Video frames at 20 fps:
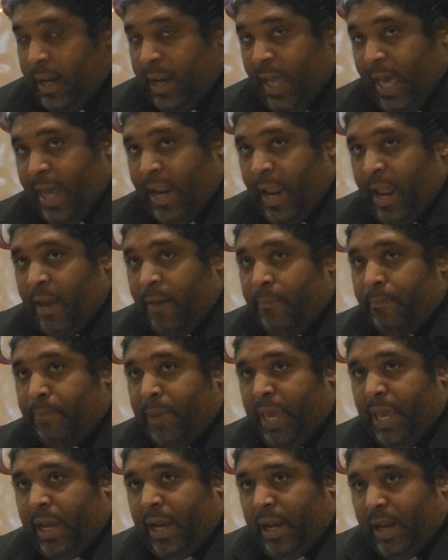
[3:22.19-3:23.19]
Let it
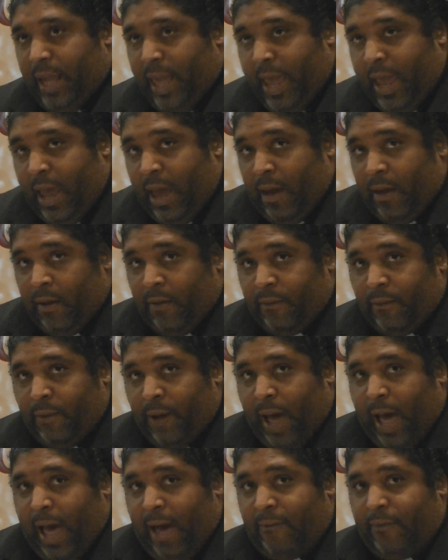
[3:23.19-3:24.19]
be clear,
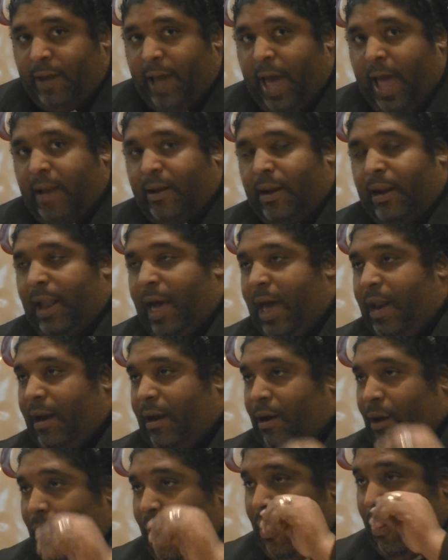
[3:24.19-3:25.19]
for I've gotten a lot
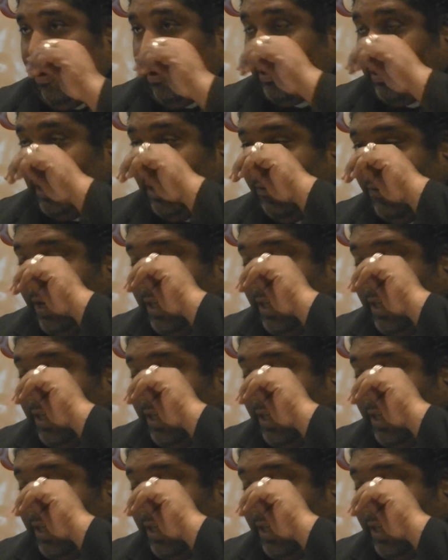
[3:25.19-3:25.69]
of calls in